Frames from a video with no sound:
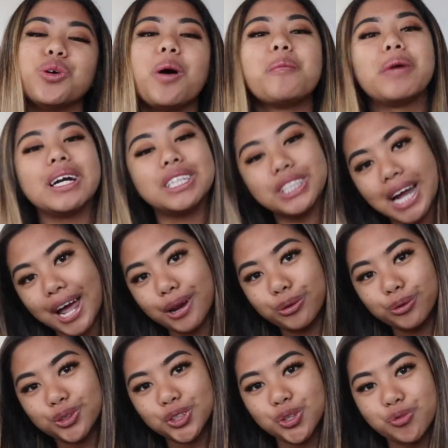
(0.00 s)
my
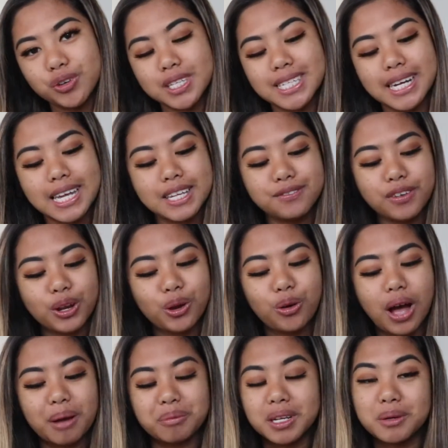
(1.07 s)
channel. So for today's video,
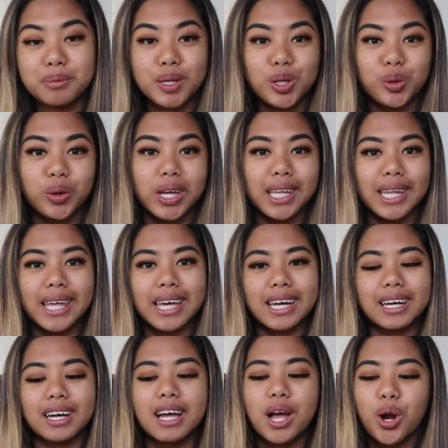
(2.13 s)
I'm gonna be doing like
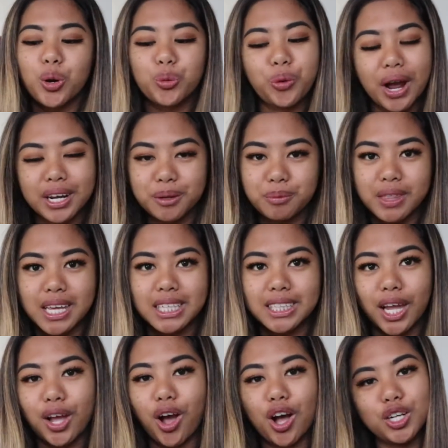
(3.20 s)
a random things
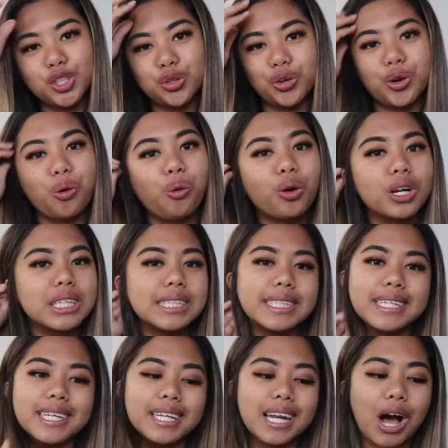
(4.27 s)
I got during
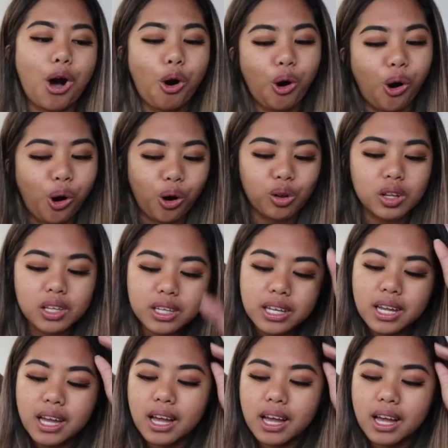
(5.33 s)
quarantine haul.